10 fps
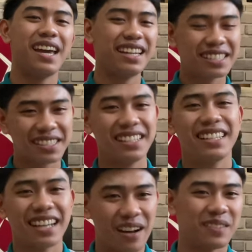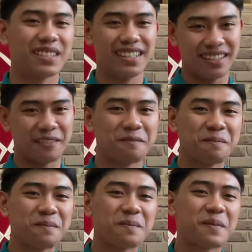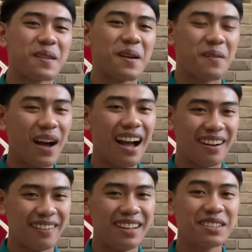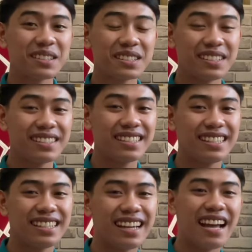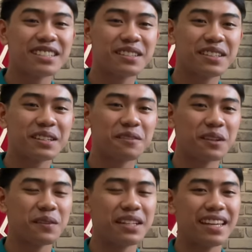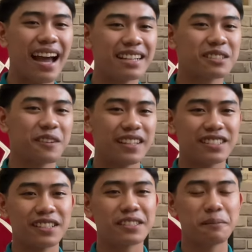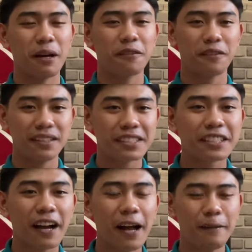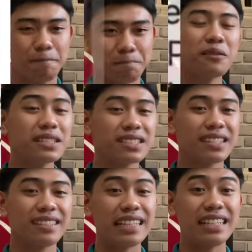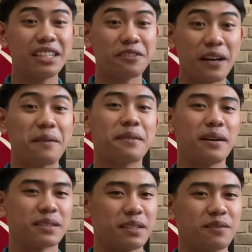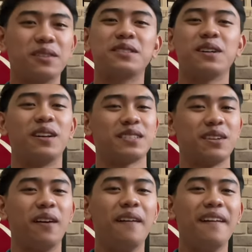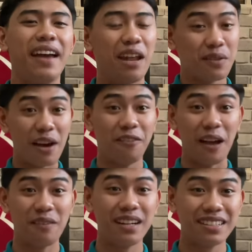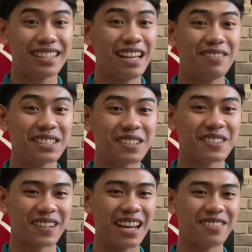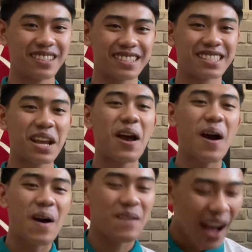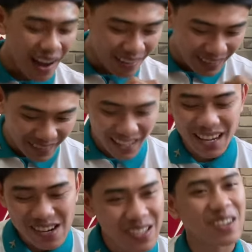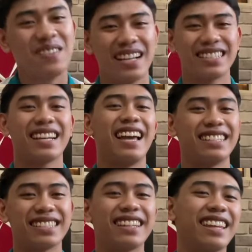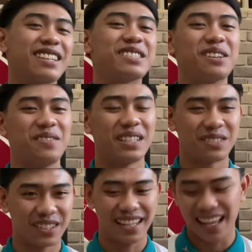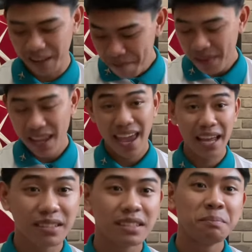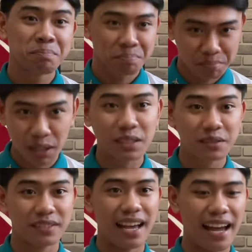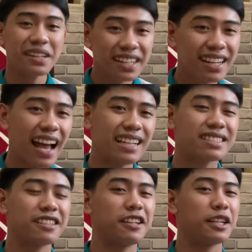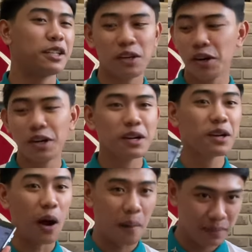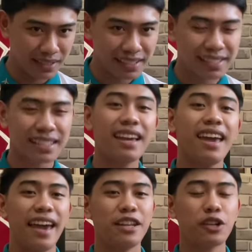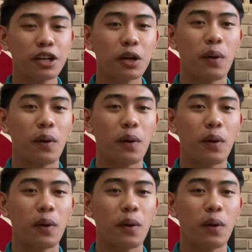and still counting. Wow, and also the answering the frequently asked questions about PhilScop reaching nearly 5,000 views also. And we have 511 subscribers. Wow, thank you so much, guys. Thank you so much for that. And because of that, we're gonna answer your comments and your